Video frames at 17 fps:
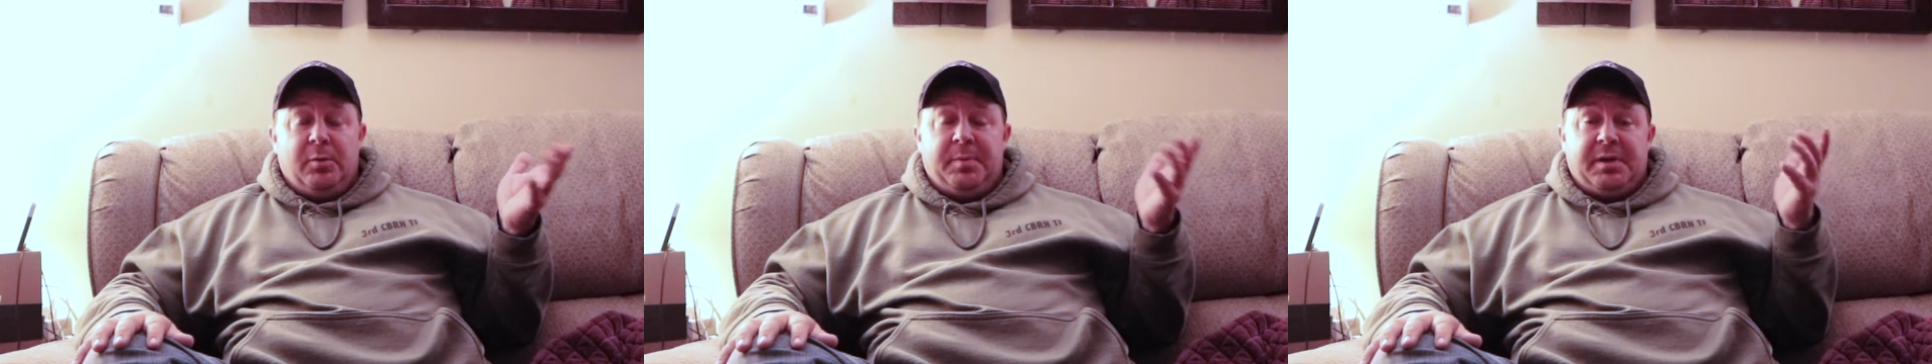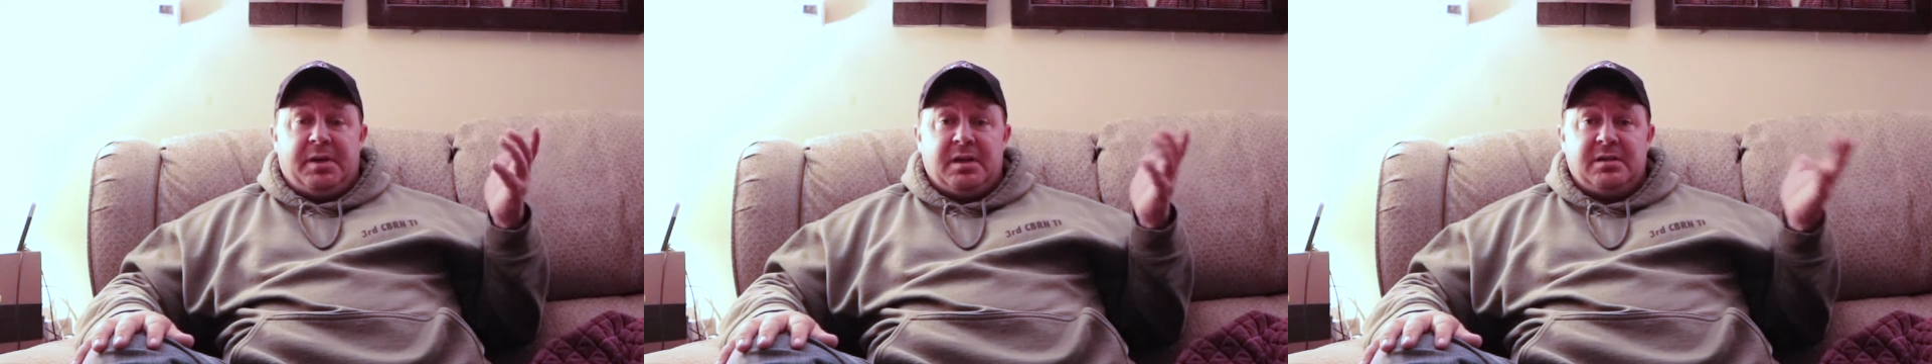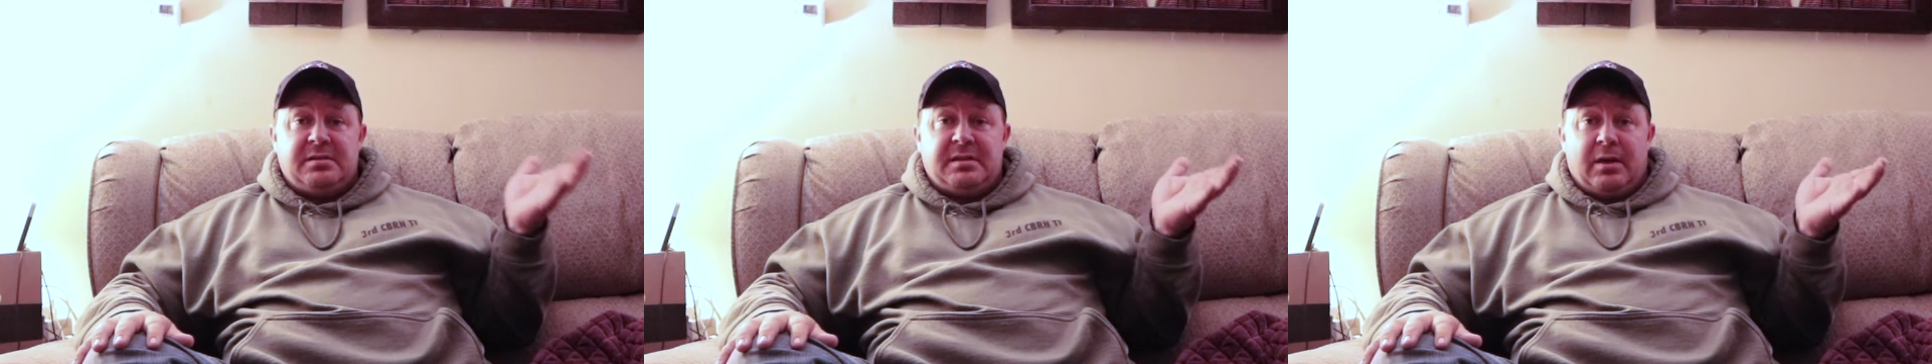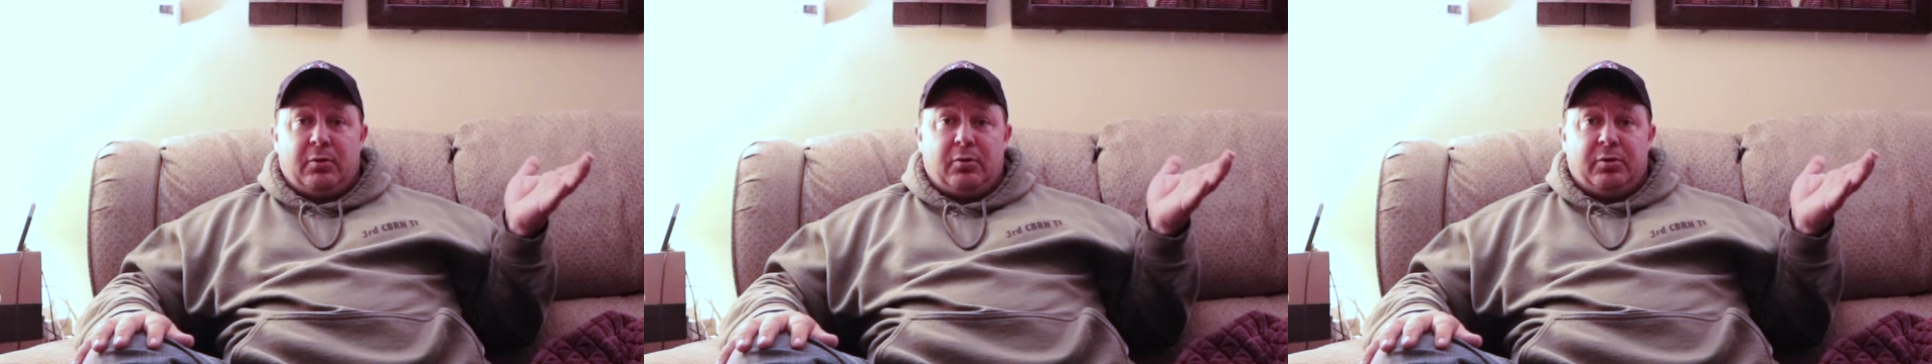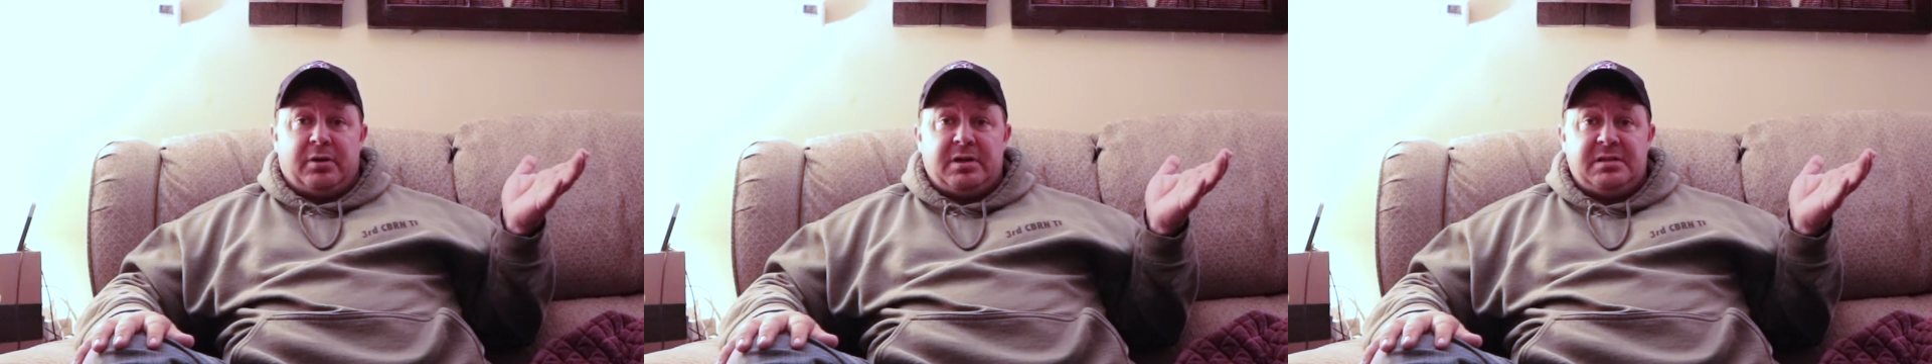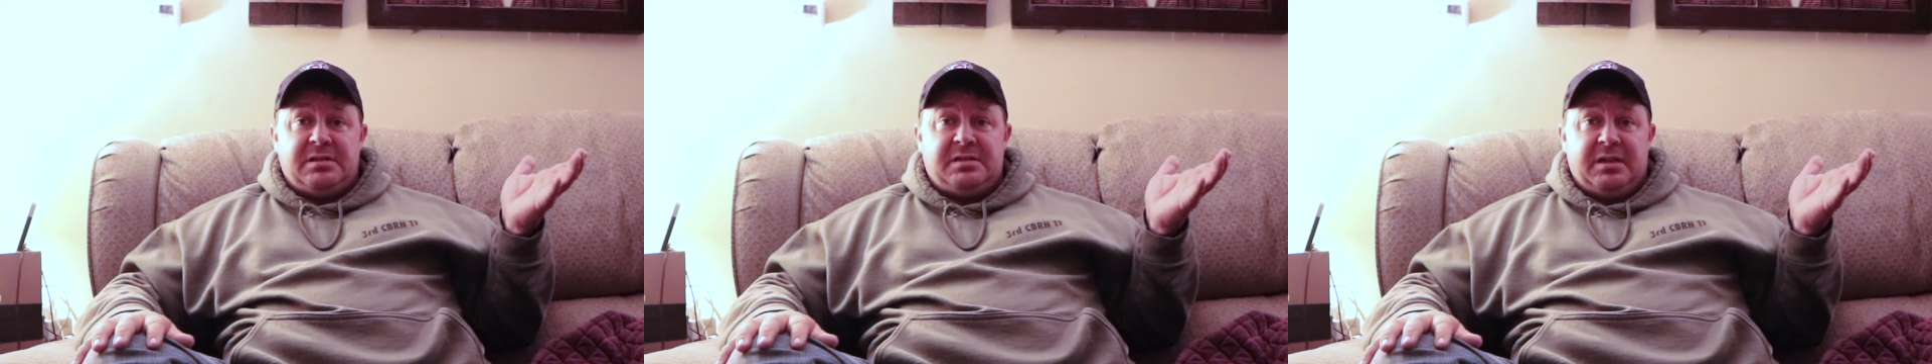because they were
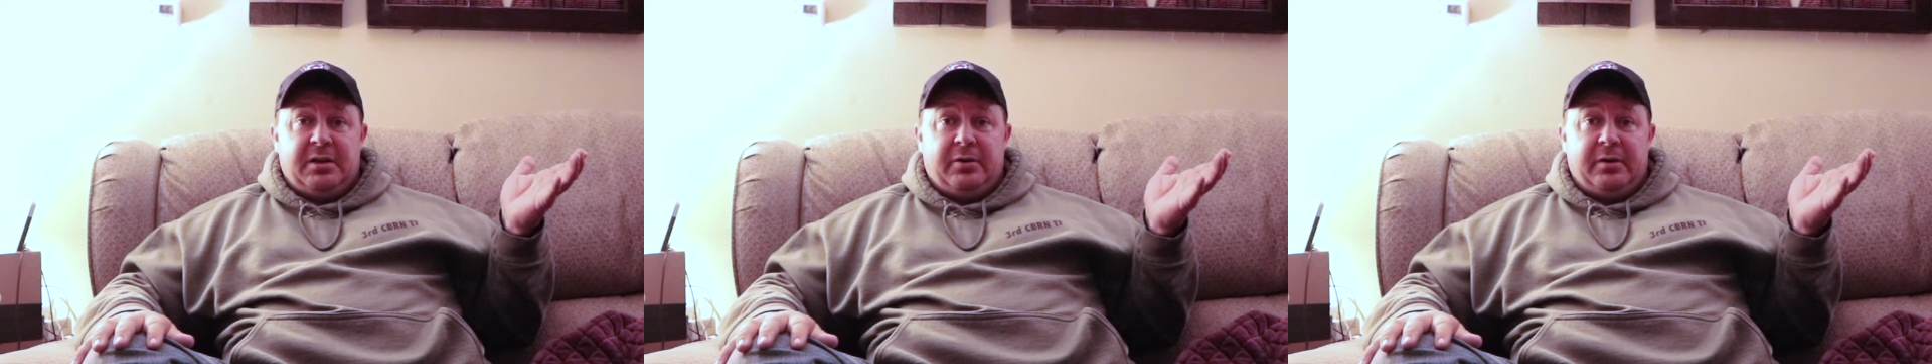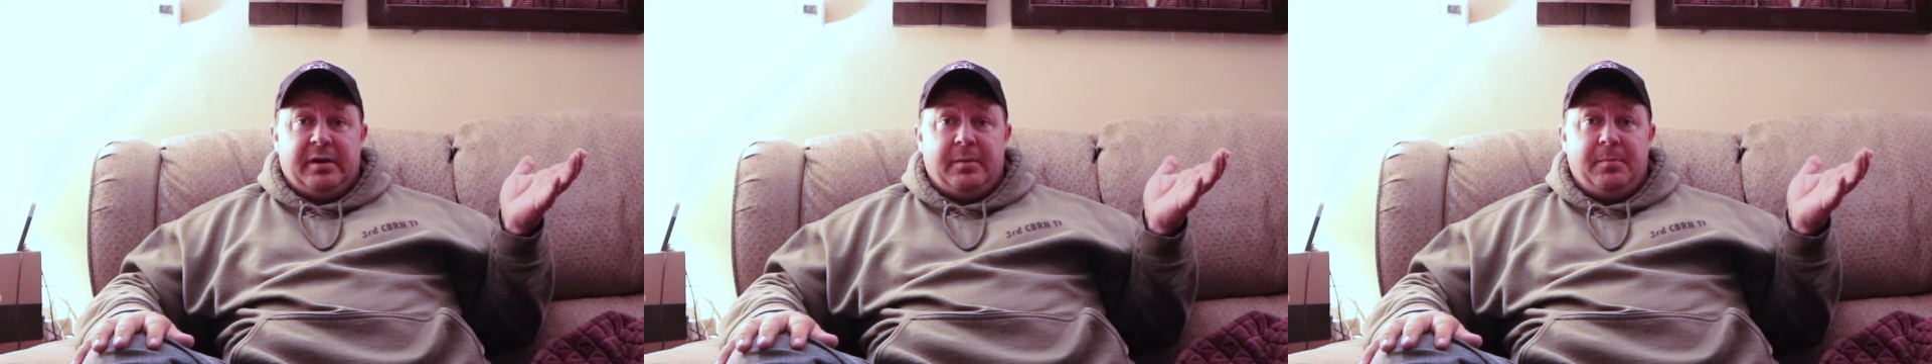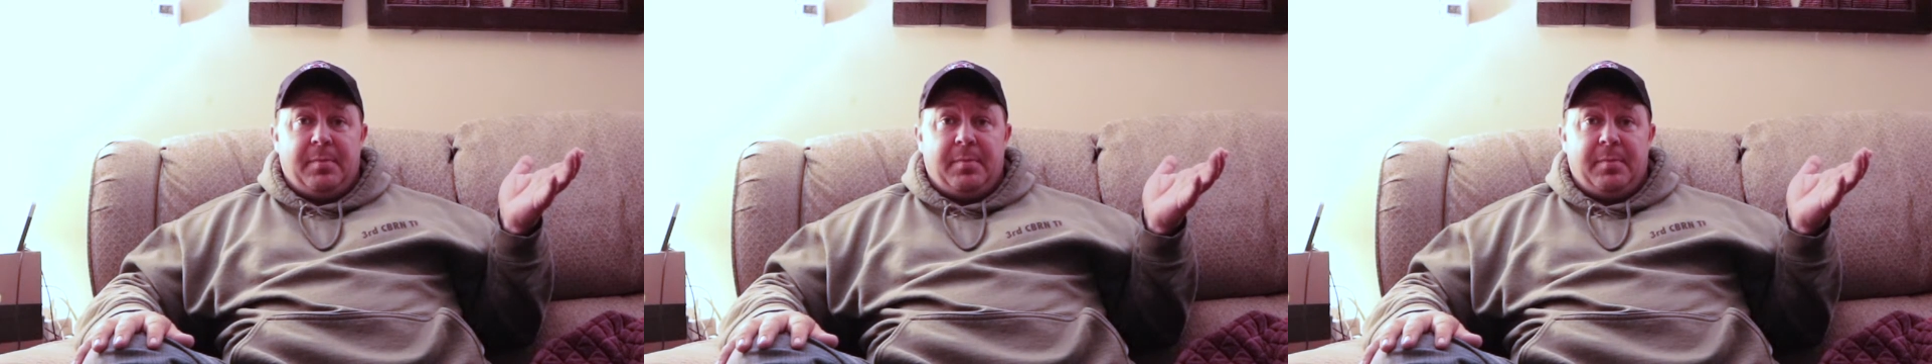considering